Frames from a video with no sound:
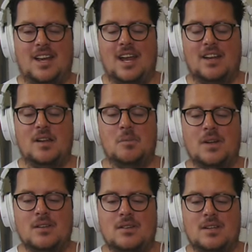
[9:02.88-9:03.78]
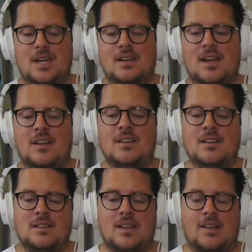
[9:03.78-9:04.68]
getting any demand in the end, then
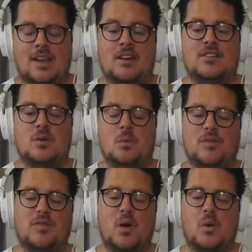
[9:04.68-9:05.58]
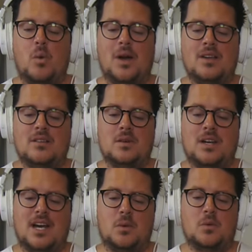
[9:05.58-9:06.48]
then the energy will flow away. So
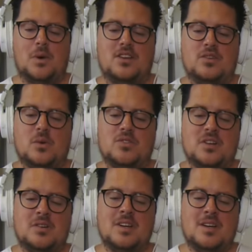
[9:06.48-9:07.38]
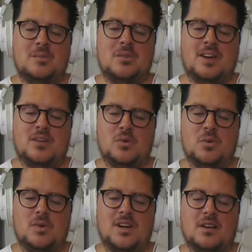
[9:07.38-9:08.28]
uh, yeah. in what way did you also manage to
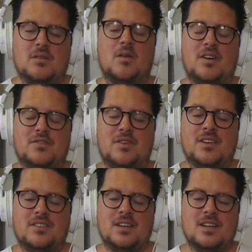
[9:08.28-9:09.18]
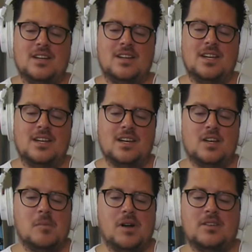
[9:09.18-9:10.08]
really grow really fast the uh,
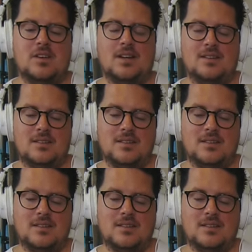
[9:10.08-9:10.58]
demand side?